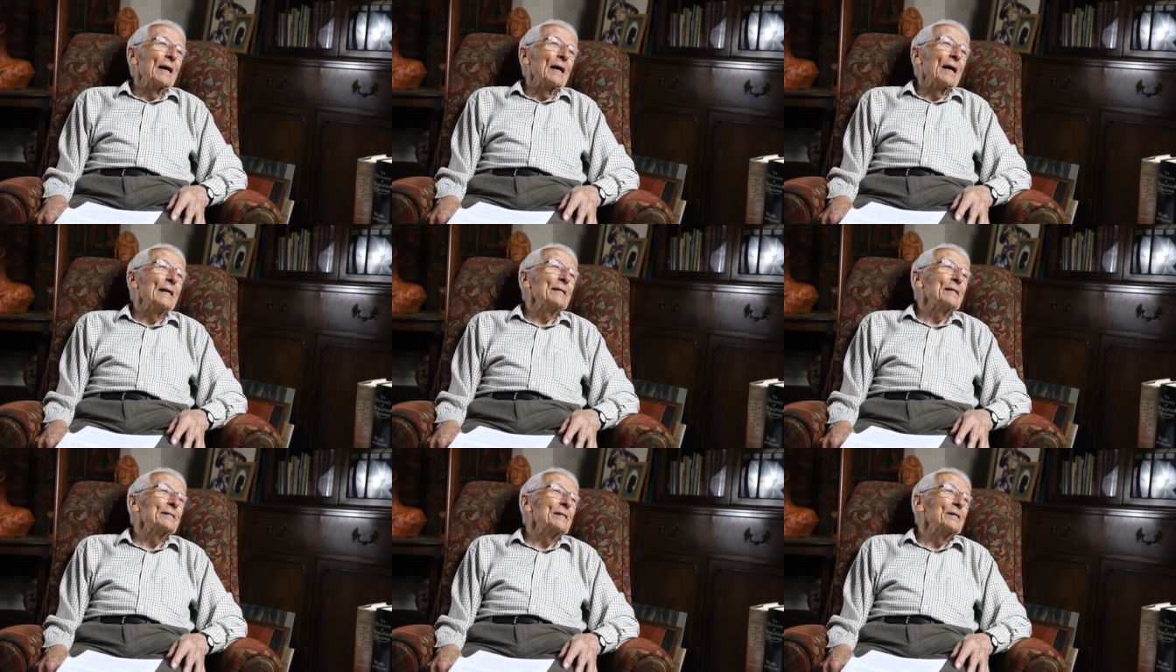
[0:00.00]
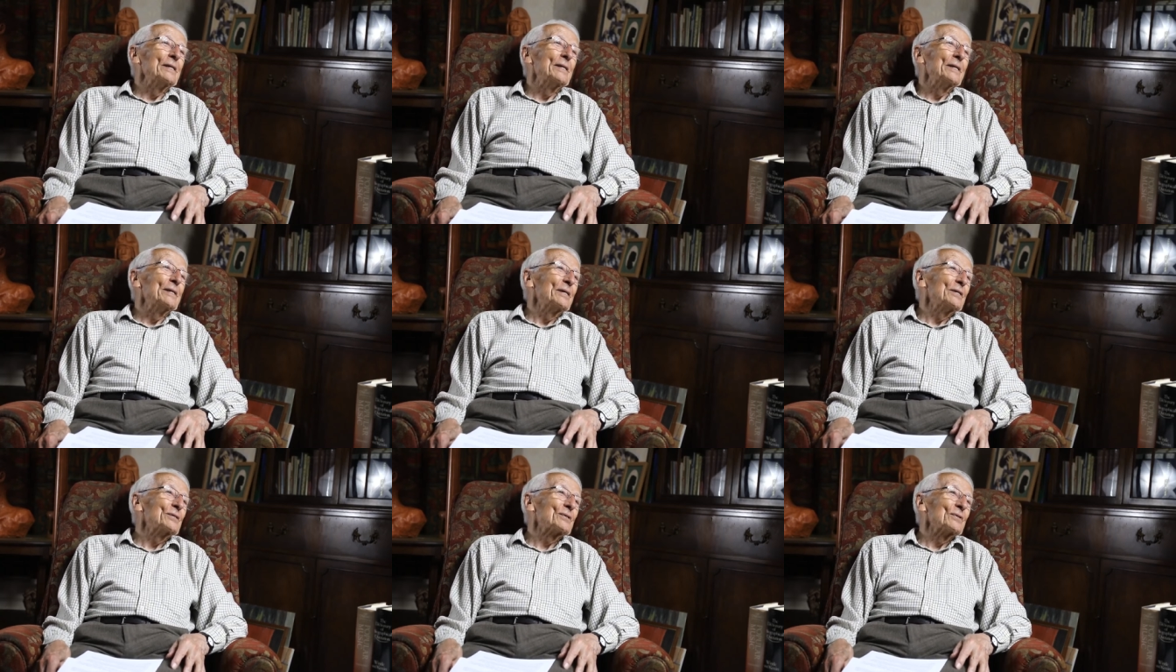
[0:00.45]
edited
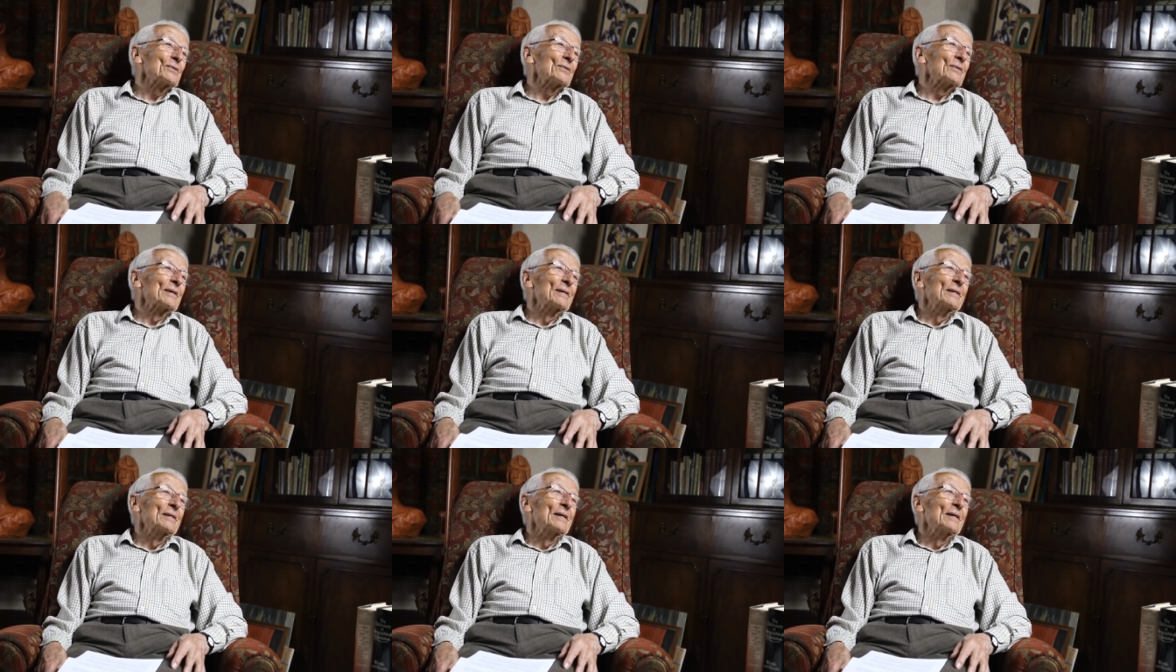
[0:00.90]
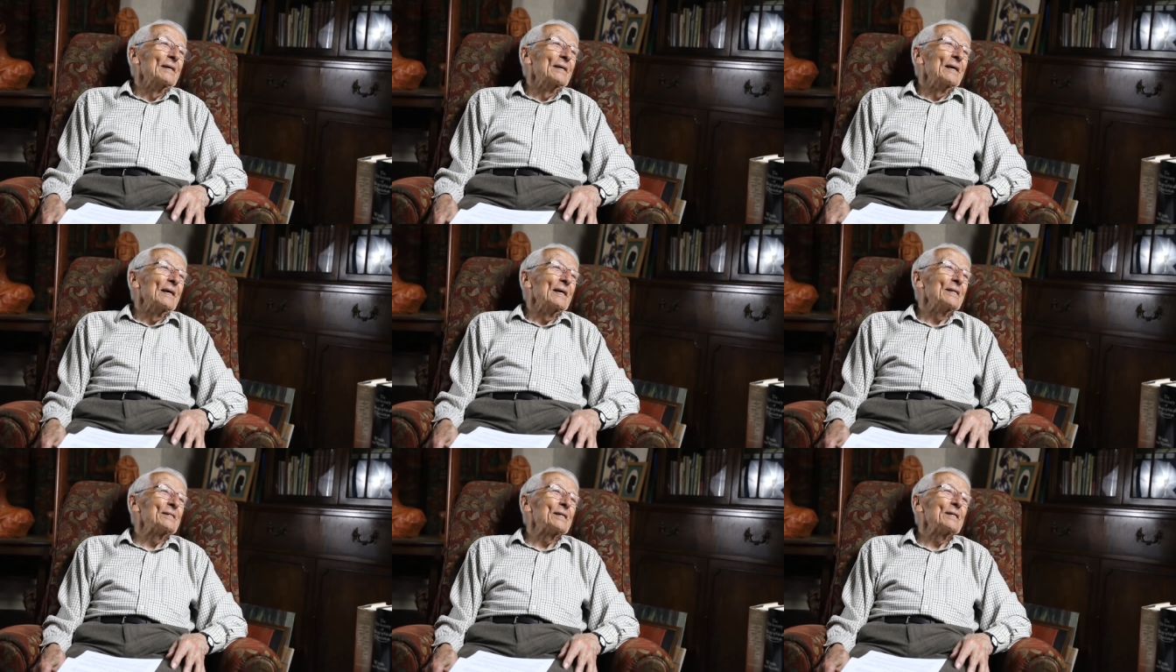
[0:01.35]
edition. Mm.
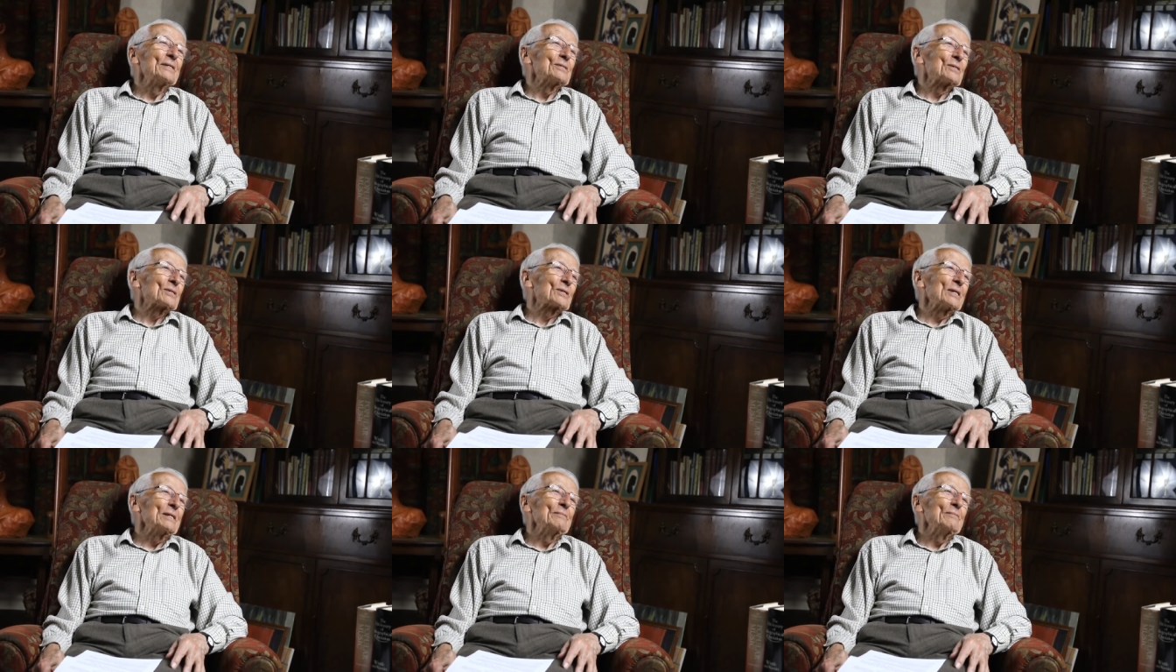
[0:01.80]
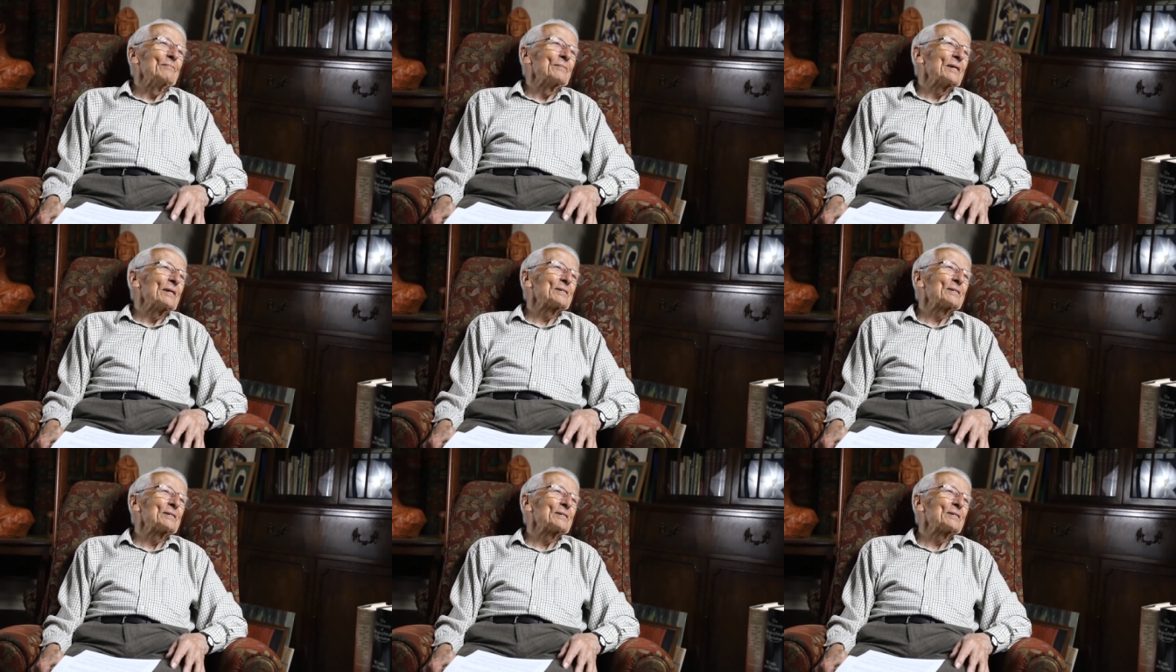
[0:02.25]
It didn't seem,